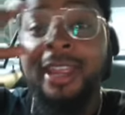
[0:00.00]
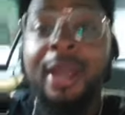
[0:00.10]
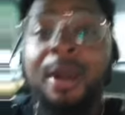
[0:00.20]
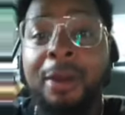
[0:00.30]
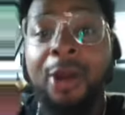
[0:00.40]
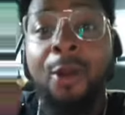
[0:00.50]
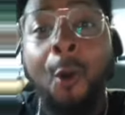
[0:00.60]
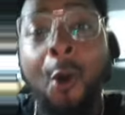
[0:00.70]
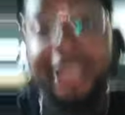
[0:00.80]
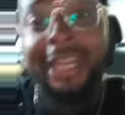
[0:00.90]
but
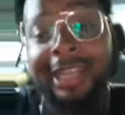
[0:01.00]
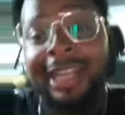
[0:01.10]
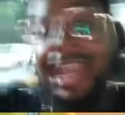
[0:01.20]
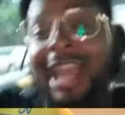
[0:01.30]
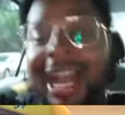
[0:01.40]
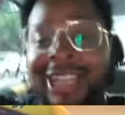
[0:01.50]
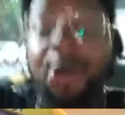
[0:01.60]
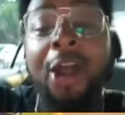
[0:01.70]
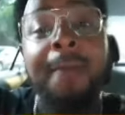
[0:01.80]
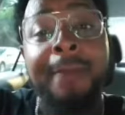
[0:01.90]
on it I
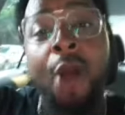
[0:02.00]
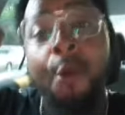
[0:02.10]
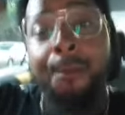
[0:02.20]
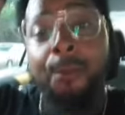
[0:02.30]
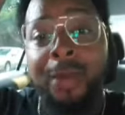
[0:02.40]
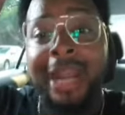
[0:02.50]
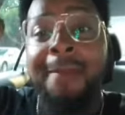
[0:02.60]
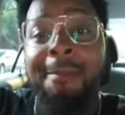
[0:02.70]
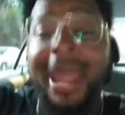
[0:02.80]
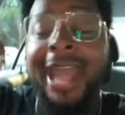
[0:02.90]
talk about when I
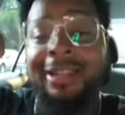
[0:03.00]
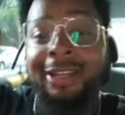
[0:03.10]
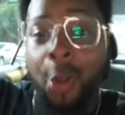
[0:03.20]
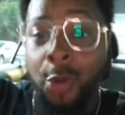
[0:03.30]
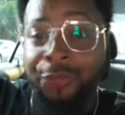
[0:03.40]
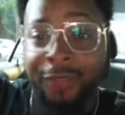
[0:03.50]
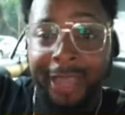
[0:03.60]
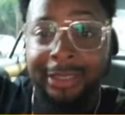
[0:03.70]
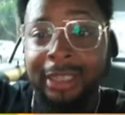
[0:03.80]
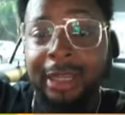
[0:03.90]
met
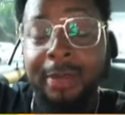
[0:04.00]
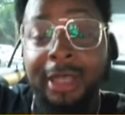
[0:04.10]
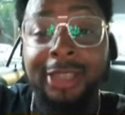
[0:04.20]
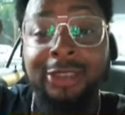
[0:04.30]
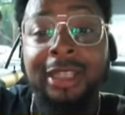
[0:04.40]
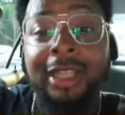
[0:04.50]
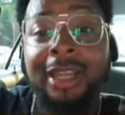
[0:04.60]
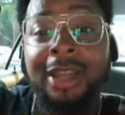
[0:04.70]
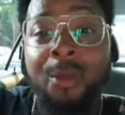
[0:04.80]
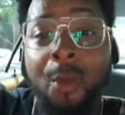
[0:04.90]
Ghostface because
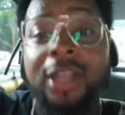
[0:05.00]
one of the